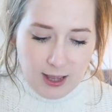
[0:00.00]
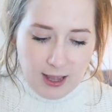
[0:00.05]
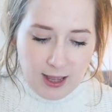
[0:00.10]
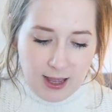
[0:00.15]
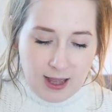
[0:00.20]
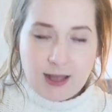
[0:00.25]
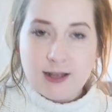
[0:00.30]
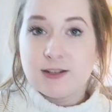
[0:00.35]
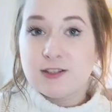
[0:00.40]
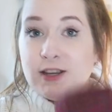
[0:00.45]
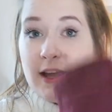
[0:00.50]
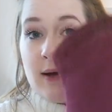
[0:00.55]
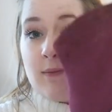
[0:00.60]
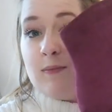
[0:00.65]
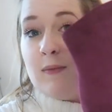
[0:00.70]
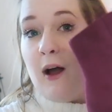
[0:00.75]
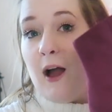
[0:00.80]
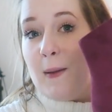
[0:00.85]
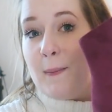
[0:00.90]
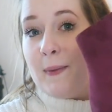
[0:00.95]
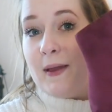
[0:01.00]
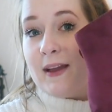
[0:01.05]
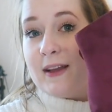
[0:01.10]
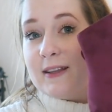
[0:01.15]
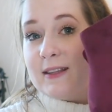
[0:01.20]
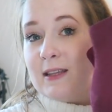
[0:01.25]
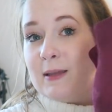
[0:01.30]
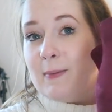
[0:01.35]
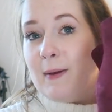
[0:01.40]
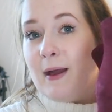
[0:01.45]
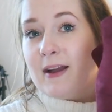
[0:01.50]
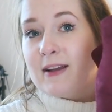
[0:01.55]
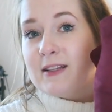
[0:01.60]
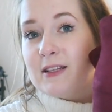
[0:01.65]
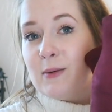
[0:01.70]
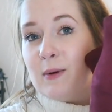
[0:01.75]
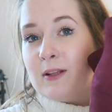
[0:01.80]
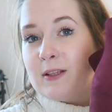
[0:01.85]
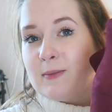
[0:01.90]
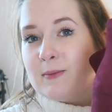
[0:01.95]
and yeah, I picked the
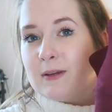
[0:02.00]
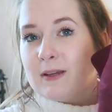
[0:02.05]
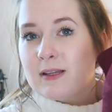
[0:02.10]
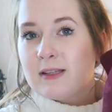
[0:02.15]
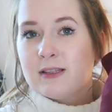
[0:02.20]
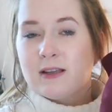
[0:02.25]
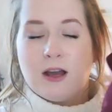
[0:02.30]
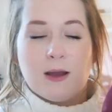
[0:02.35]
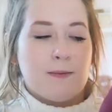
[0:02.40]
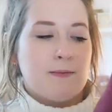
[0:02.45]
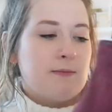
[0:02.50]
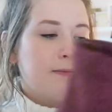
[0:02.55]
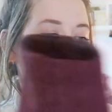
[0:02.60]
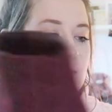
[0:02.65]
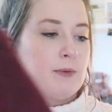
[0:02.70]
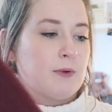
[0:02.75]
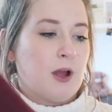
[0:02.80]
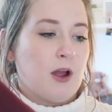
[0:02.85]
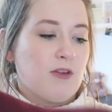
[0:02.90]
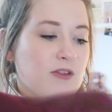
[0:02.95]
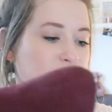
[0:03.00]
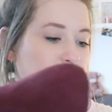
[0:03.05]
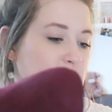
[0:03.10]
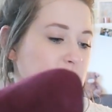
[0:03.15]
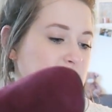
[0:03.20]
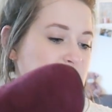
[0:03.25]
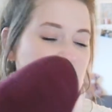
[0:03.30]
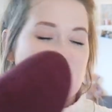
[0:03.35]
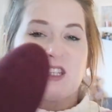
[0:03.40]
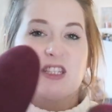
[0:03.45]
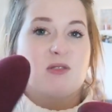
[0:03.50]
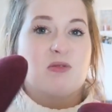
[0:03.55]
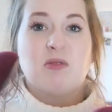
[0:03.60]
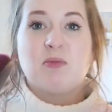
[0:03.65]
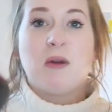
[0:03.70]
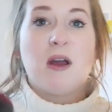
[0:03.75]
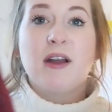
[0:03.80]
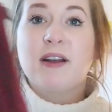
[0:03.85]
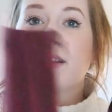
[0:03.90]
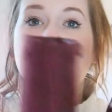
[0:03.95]
burgundy ones because I'm currently obsessed
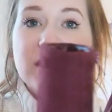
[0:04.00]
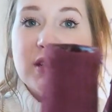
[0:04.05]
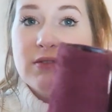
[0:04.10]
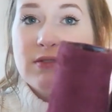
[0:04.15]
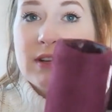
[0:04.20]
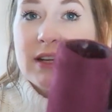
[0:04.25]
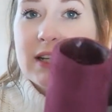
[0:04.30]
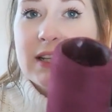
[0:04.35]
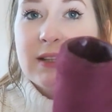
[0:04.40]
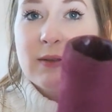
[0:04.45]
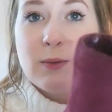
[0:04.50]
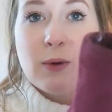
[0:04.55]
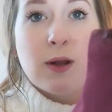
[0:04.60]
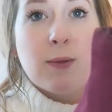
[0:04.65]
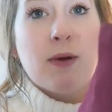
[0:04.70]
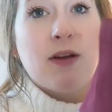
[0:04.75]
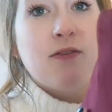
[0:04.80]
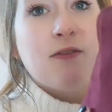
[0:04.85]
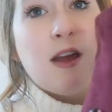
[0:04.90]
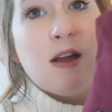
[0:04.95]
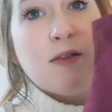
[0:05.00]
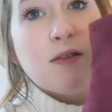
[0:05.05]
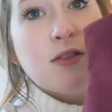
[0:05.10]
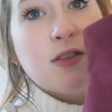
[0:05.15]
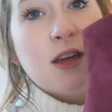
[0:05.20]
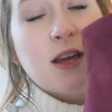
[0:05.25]
with burgundy really is one of my favourite